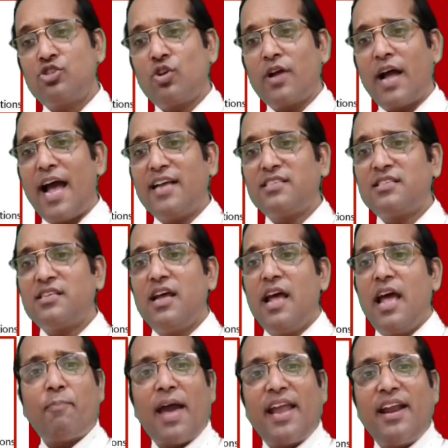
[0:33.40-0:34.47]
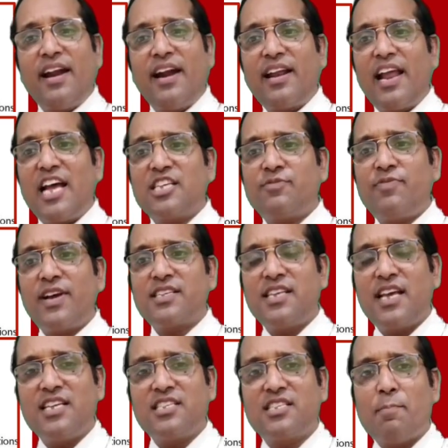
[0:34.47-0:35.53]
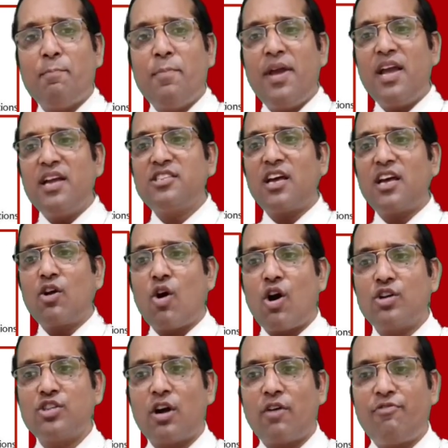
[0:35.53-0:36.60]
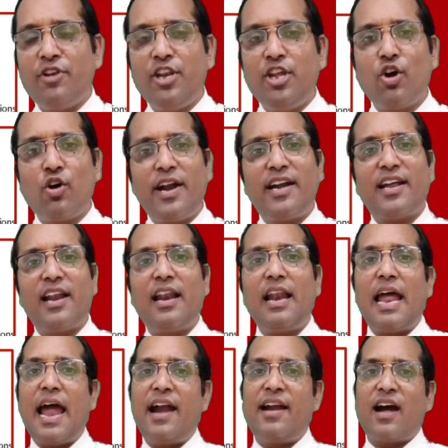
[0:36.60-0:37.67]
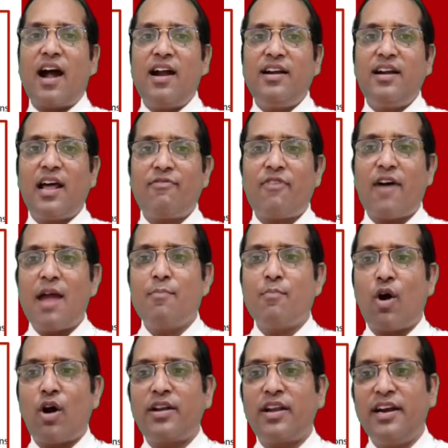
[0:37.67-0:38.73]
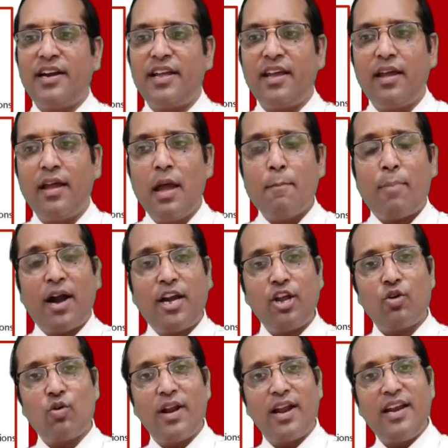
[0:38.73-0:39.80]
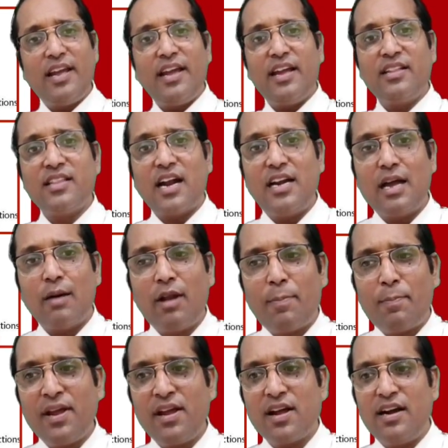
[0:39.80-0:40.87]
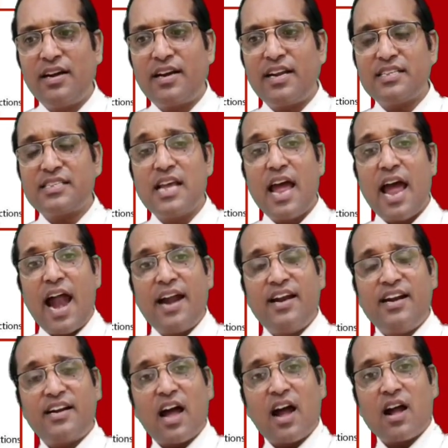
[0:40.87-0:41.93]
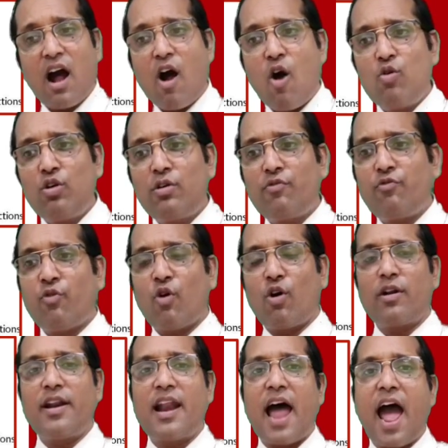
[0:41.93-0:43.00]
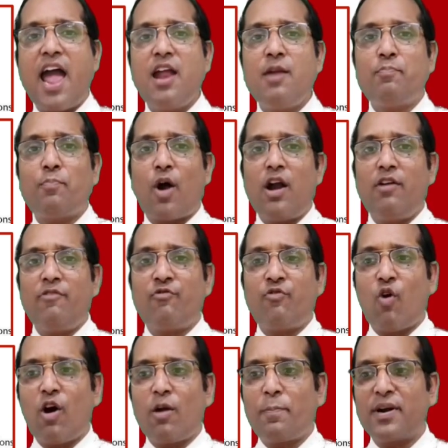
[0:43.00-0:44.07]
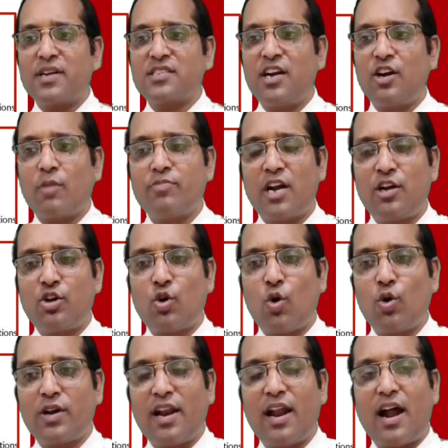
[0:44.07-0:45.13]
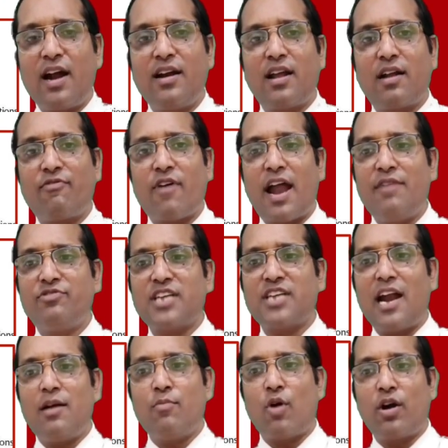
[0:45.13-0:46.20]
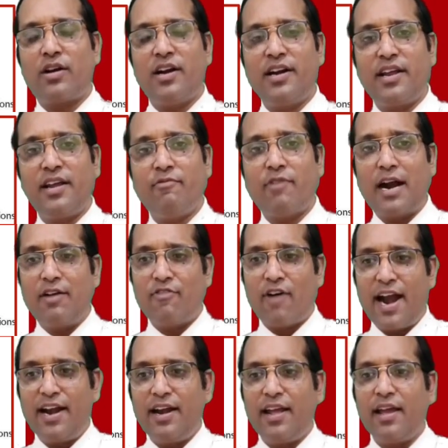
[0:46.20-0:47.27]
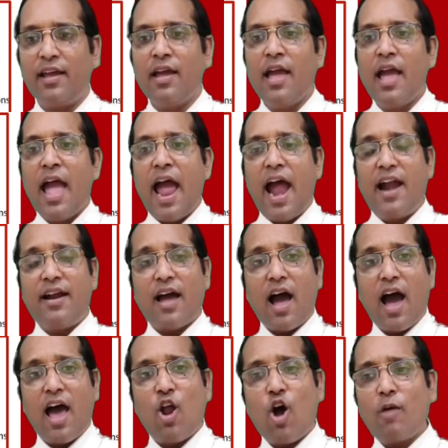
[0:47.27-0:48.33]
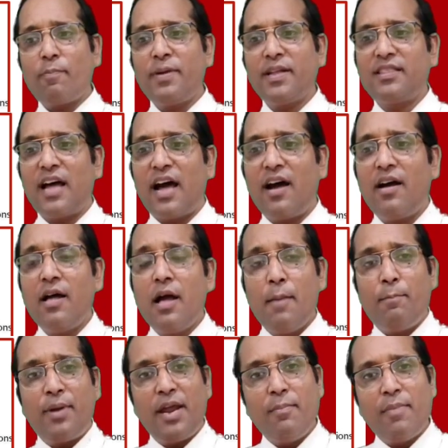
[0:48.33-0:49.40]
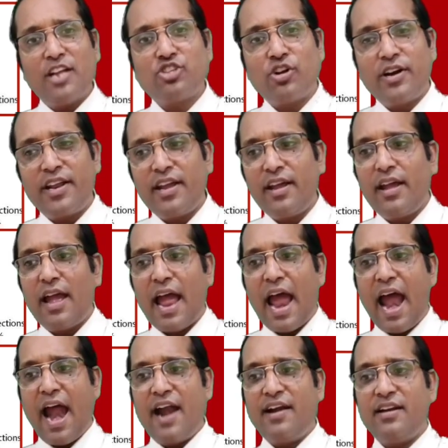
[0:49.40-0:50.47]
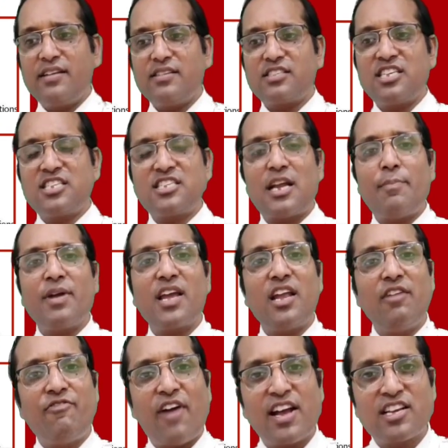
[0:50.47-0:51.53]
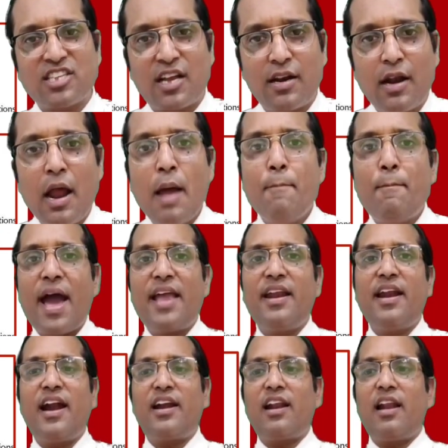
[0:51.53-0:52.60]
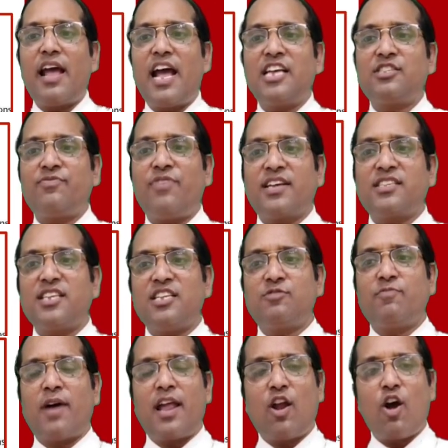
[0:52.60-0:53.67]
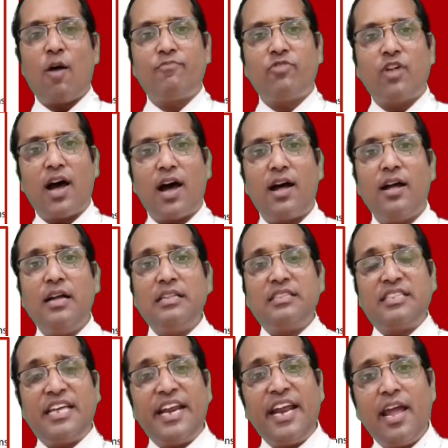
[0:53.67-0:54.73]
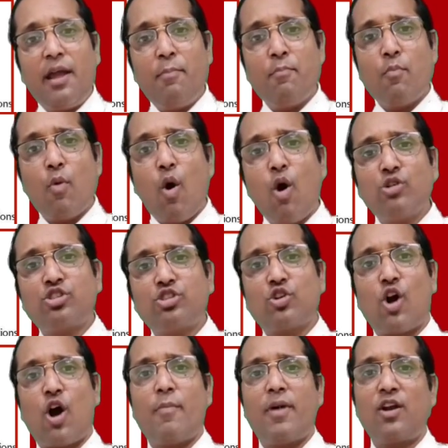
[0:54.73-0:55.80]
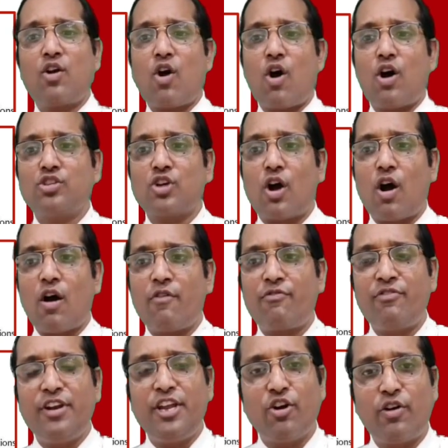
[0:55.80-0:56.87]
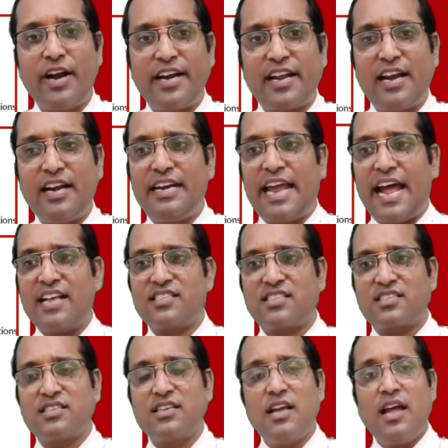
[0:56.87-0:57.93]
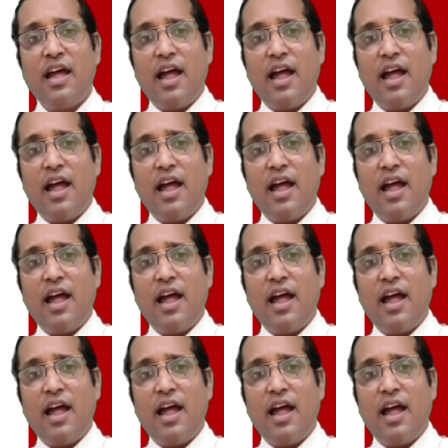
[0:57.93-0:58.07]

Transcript: So guys, perinatal asphyxia is the major cause of neonatal and under 5 mortality, particularly in the developing countries, and it accounts for 9.4% of the total under 5 child mortality worldwide. And along with the prematurity and systemic infection, perinatal asphyxia is one of the 3 most common cause of neonatal deaths.